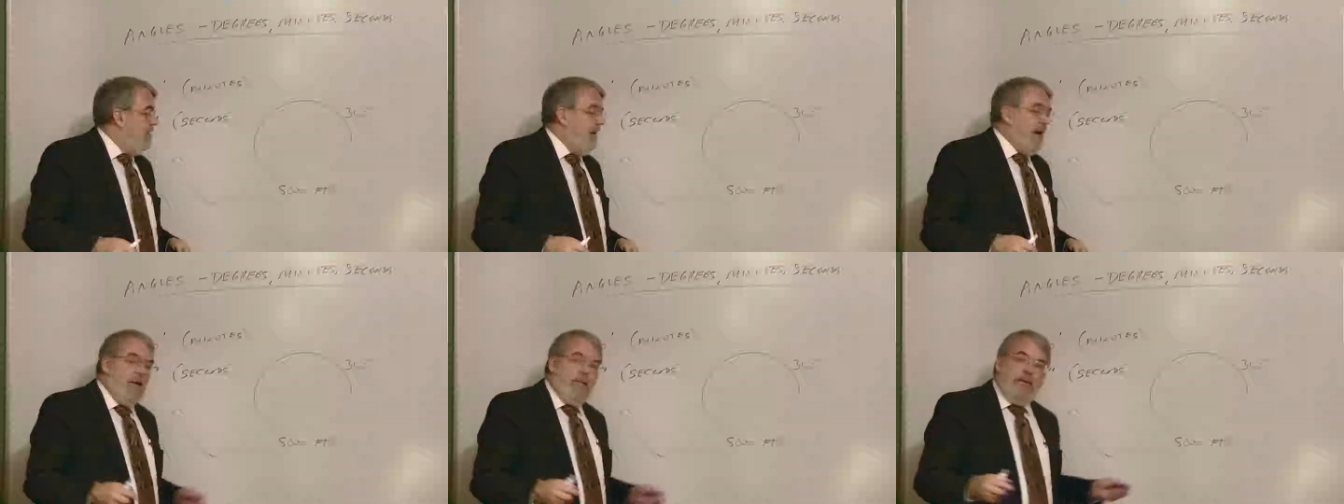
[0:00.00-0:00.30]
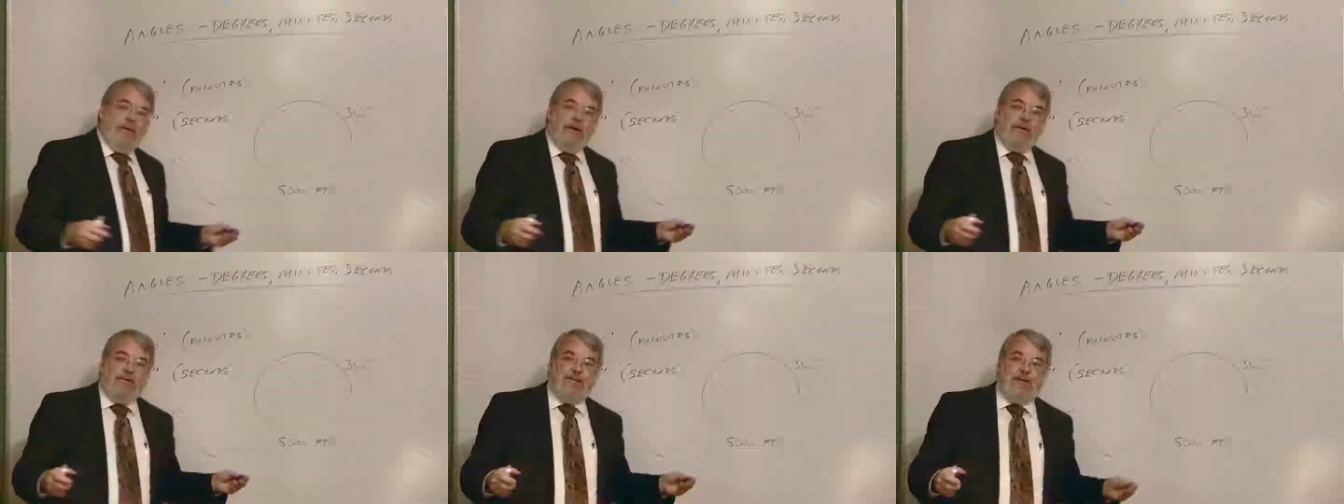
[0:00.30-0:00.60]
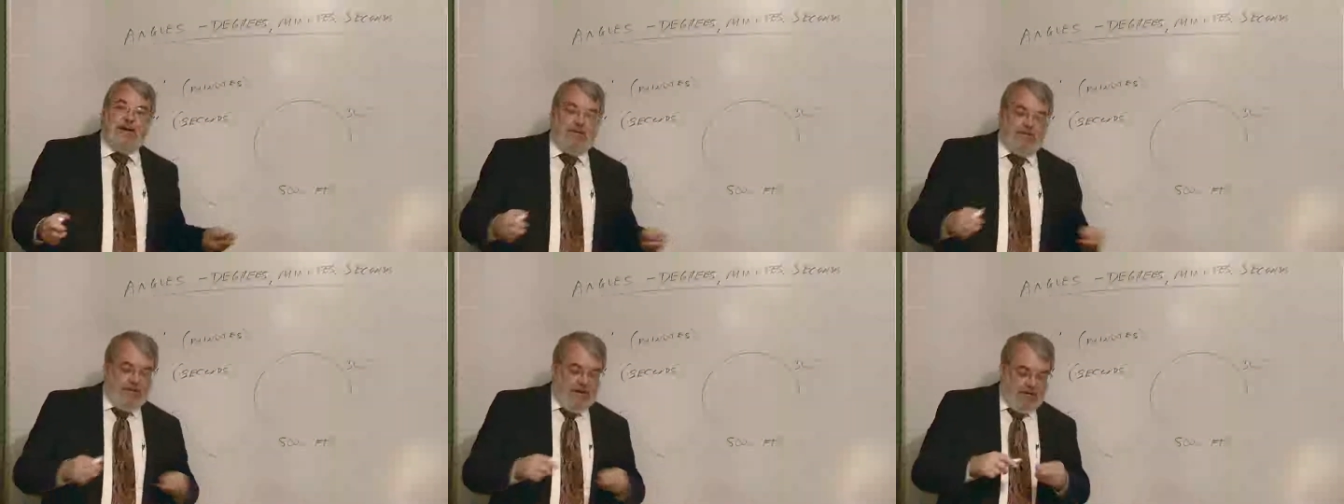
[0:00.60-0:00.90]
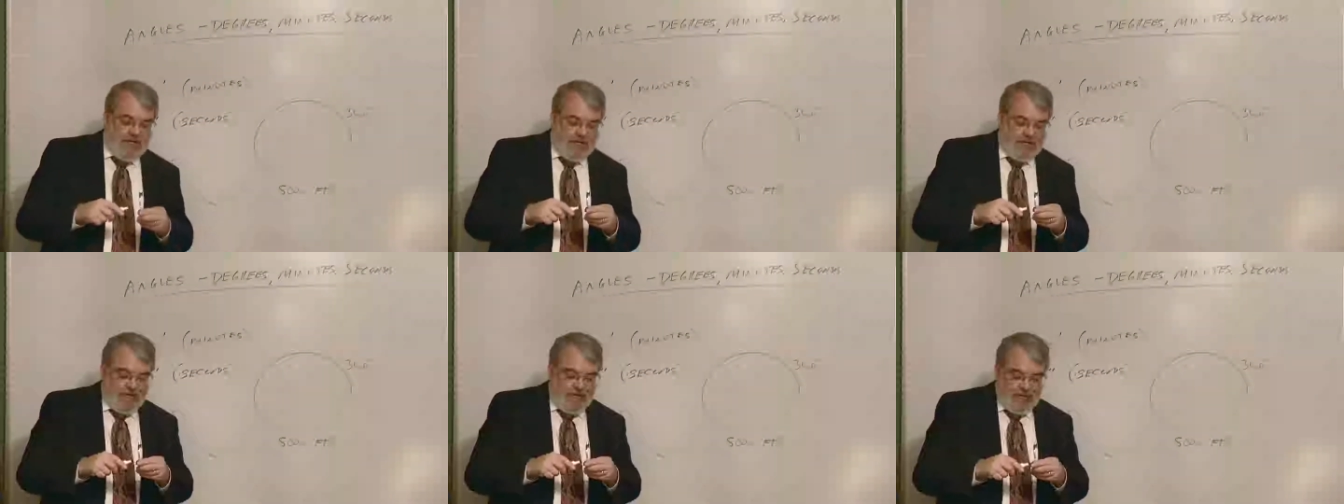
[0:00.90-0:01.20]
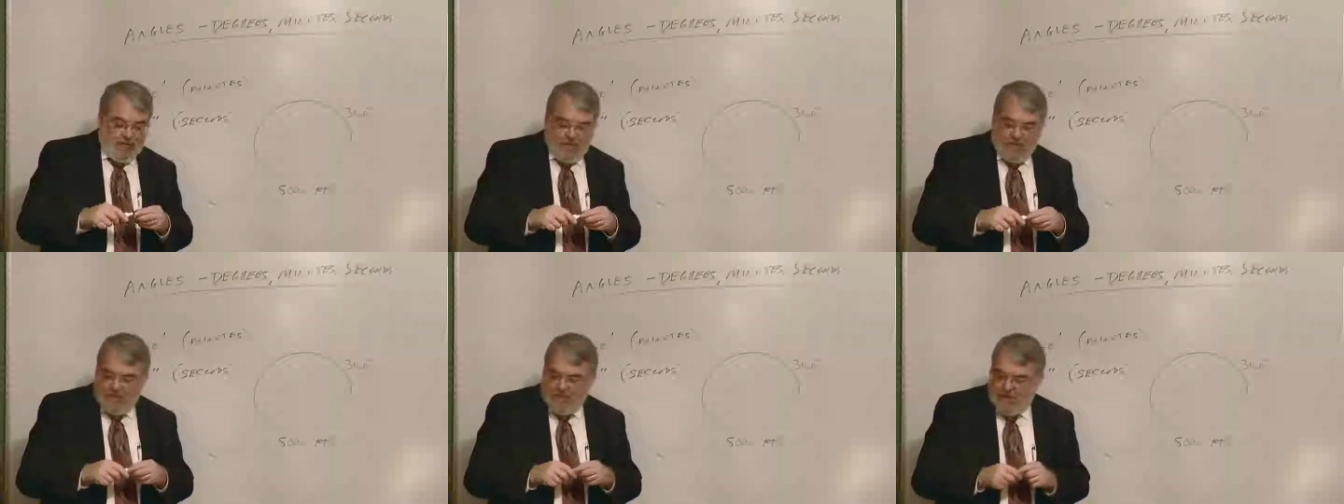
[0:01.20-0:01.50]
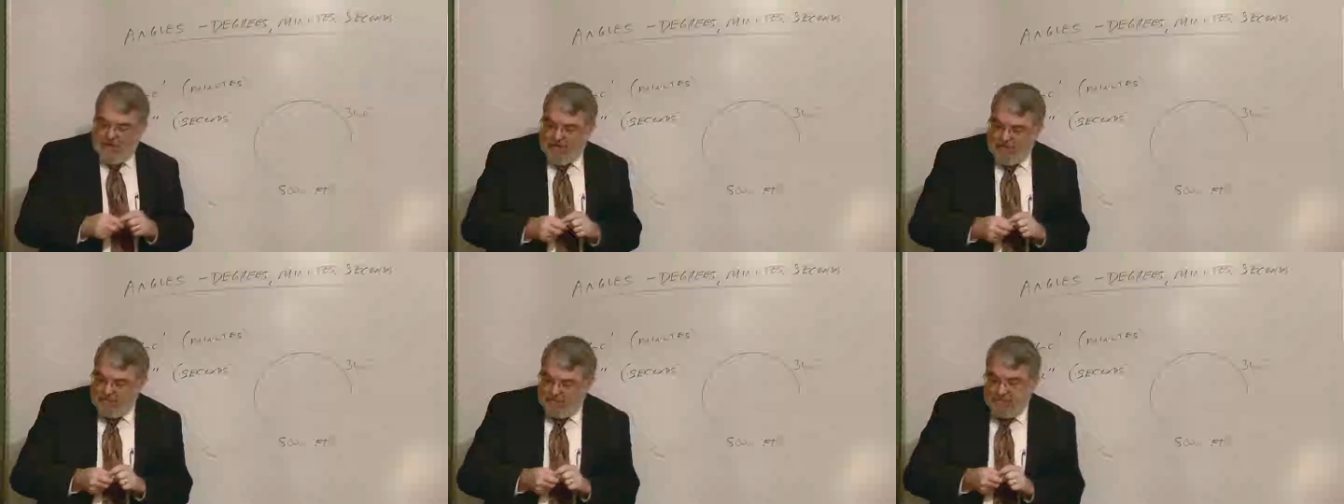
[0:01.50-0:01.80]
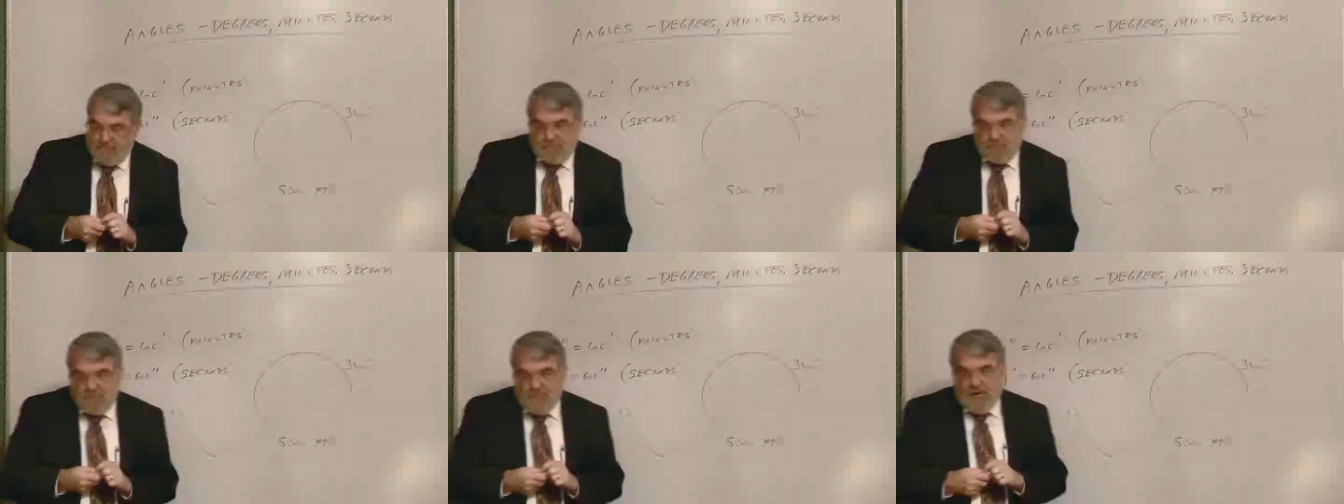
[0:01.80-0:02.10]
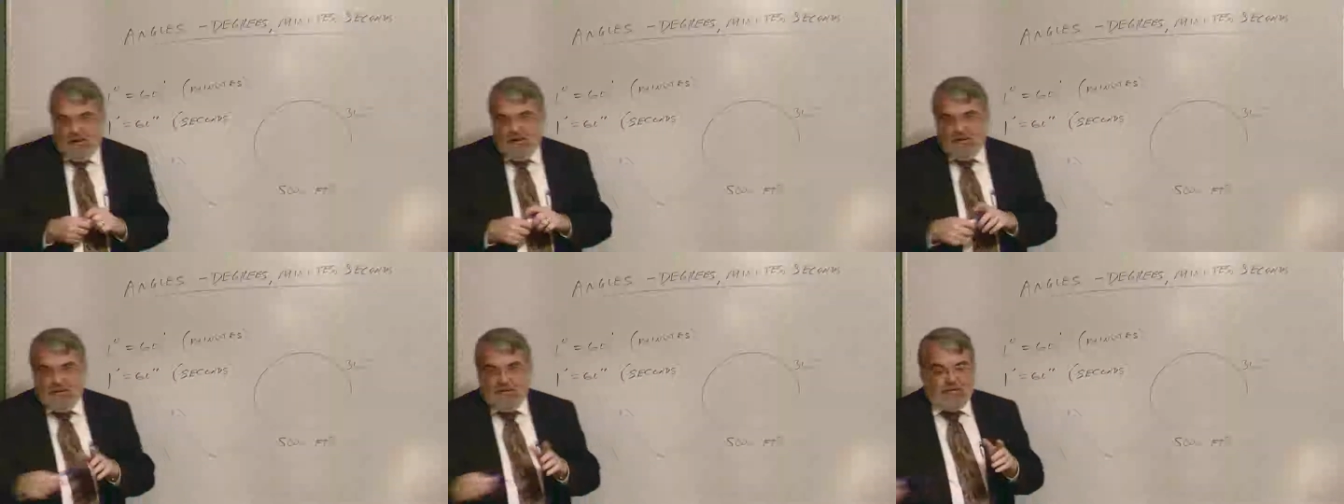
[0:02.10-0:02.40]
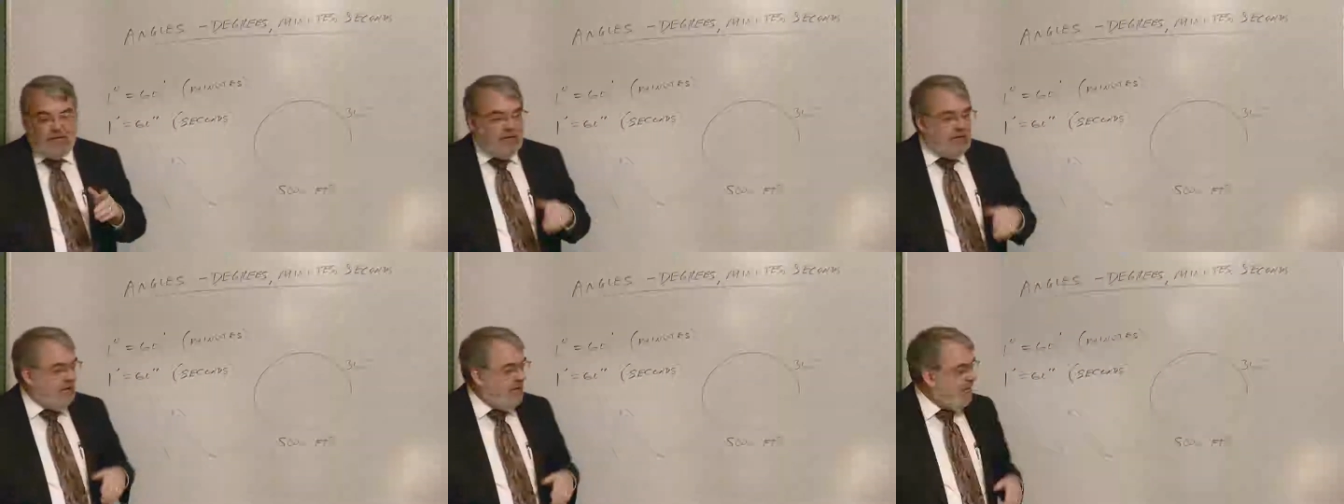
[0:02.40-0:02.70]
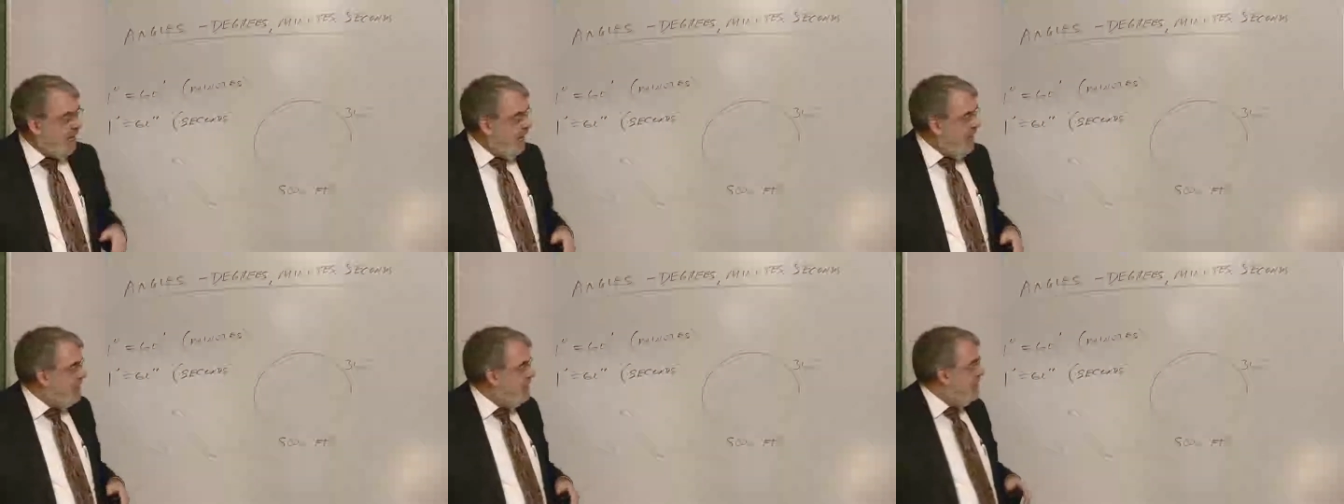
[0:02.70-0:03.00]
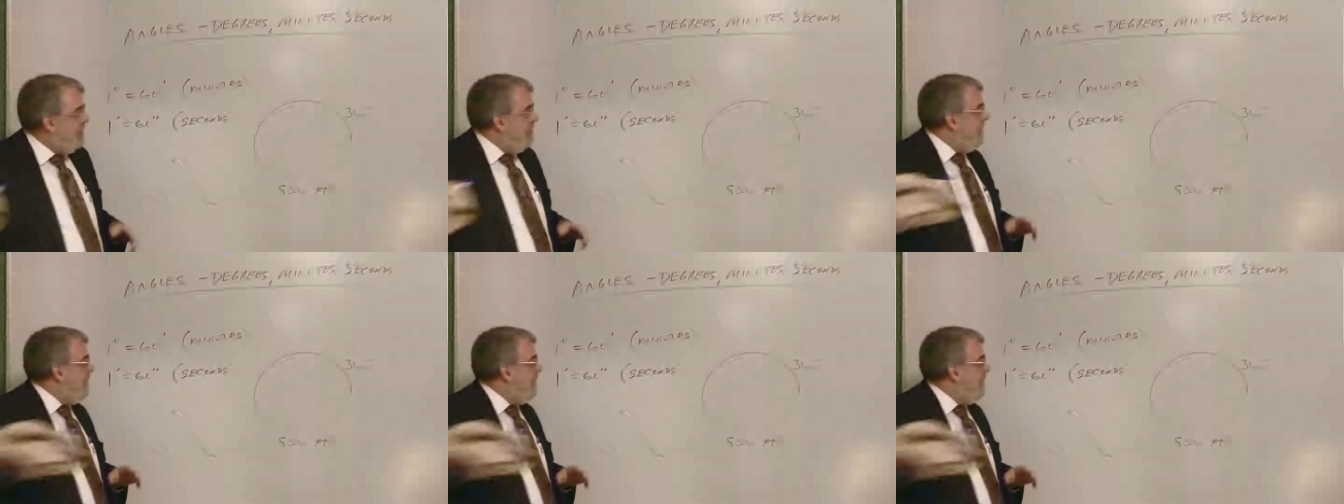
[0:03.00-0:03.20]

How big is 5,000 square feet? Well, let's look at that.